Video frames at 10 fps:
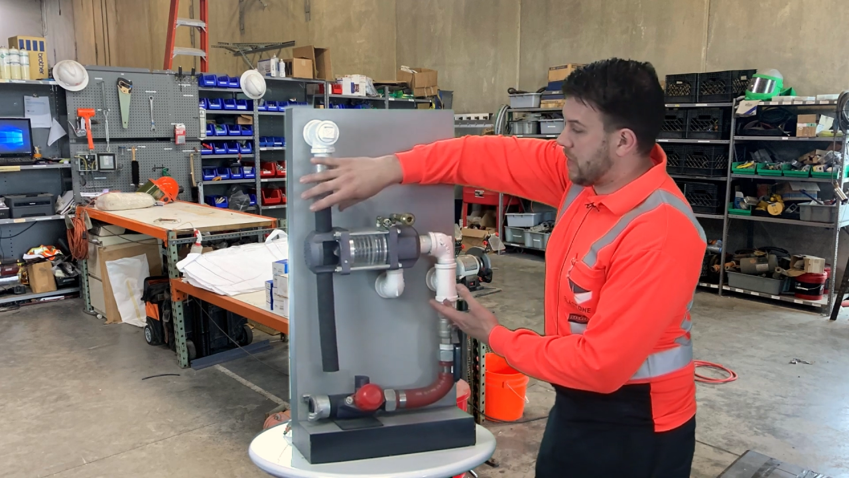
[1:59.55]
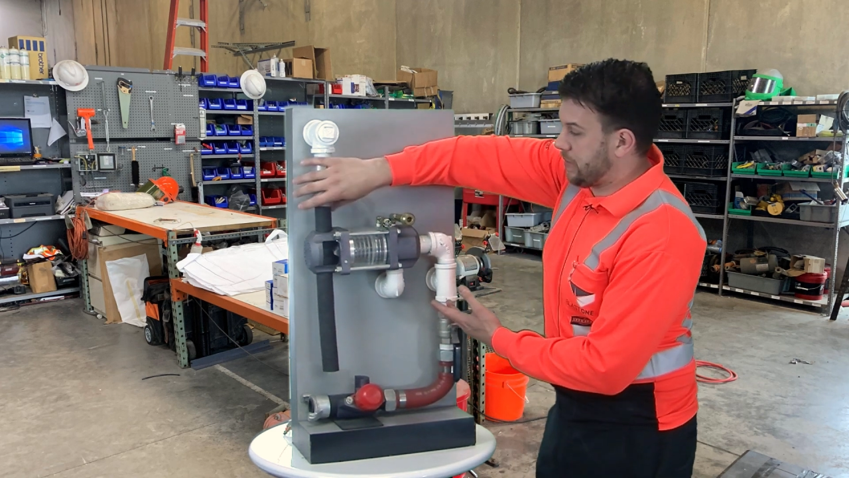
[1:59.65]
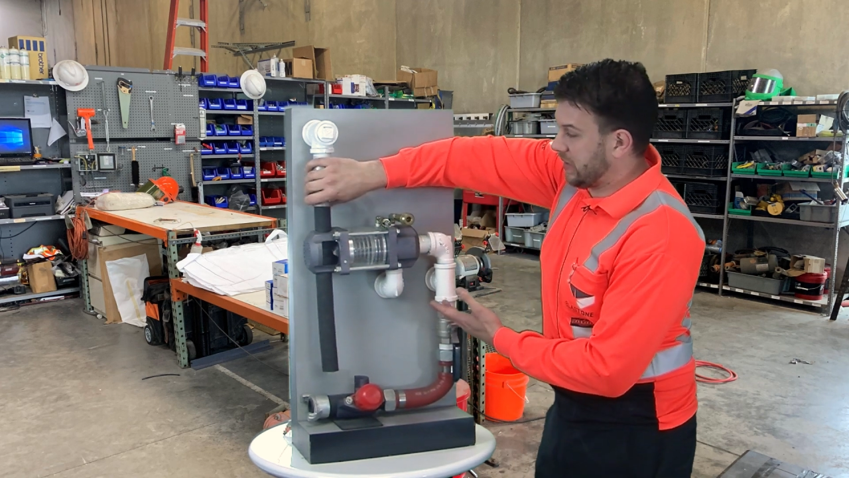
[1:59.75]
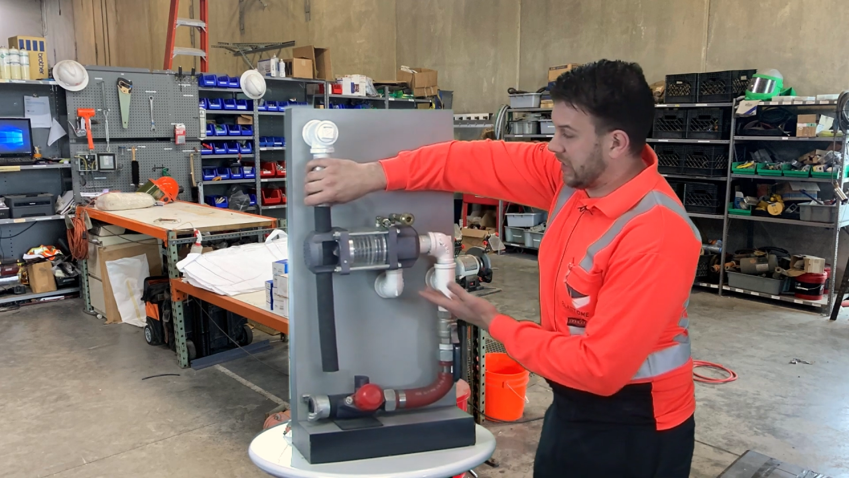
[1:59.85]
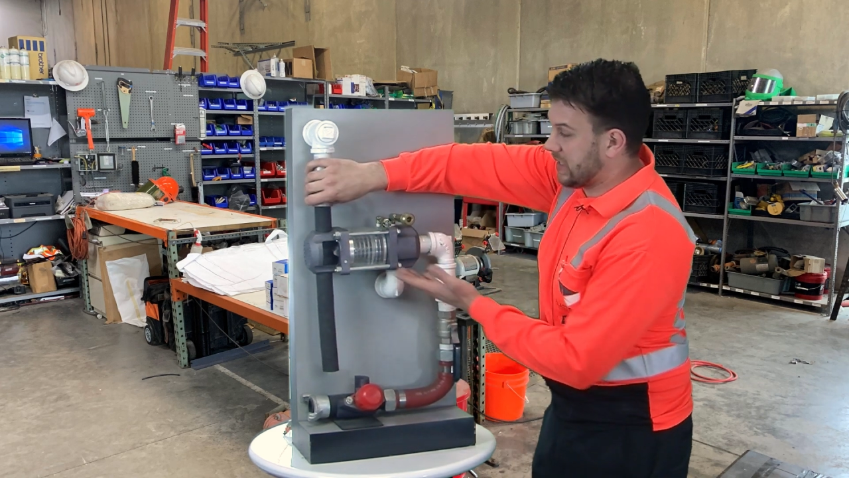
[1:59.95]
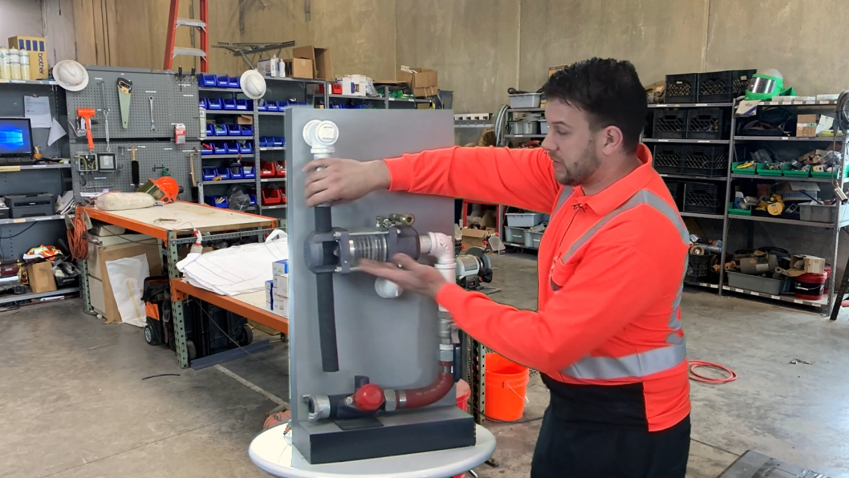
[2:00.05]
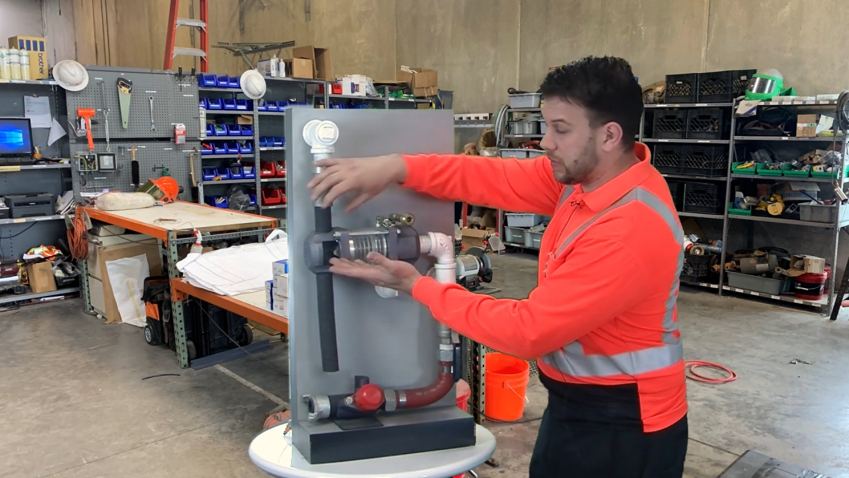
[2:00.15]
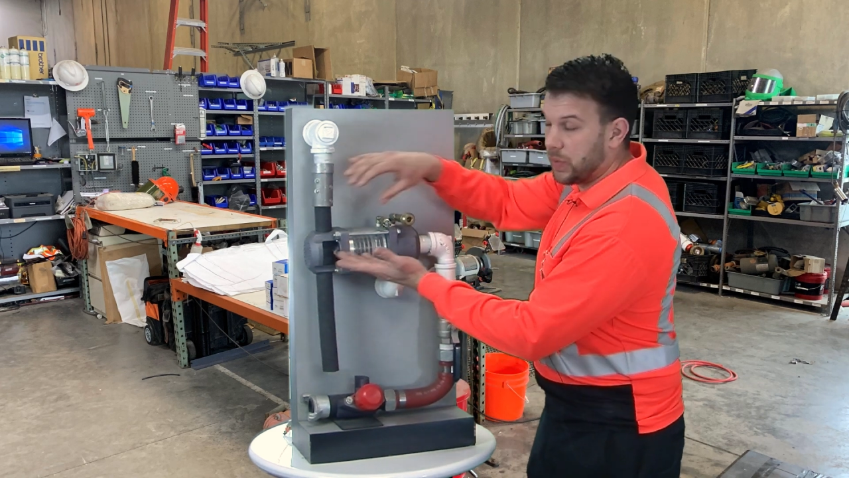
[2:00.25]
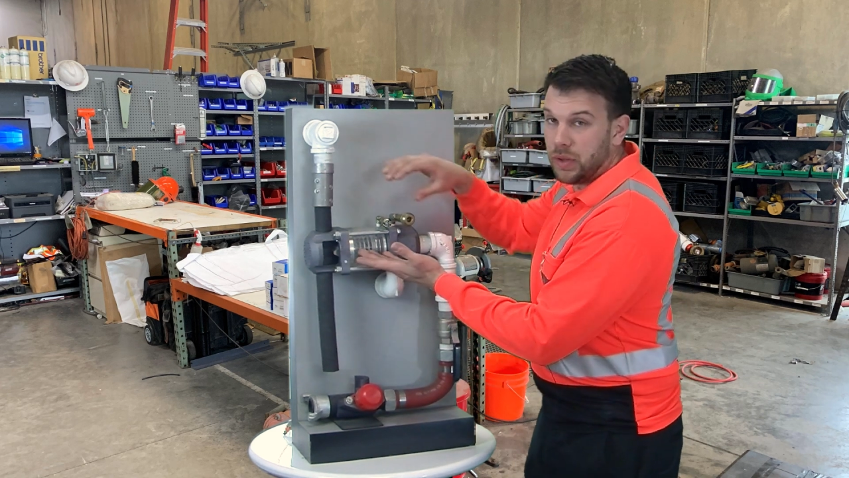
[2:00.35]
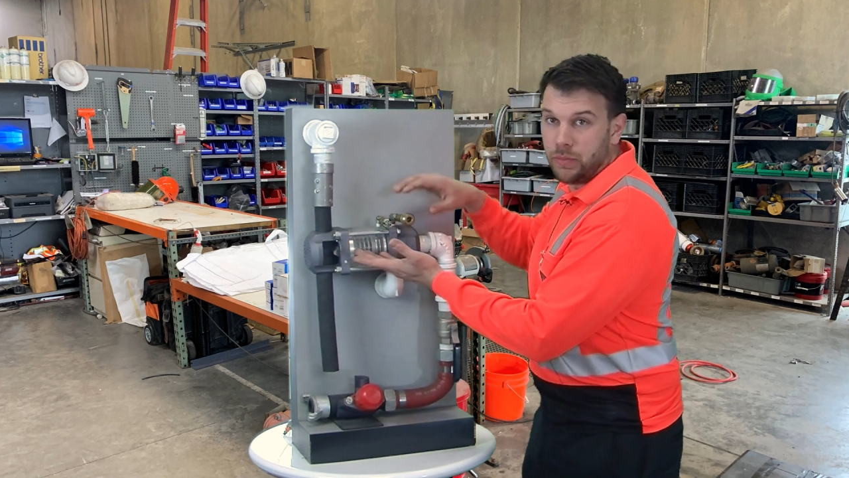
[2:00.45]
maybe leaks
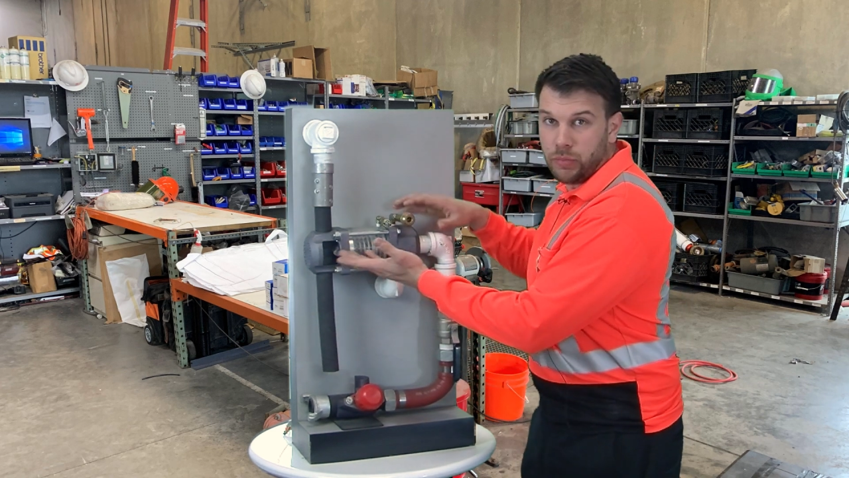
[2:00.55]
from the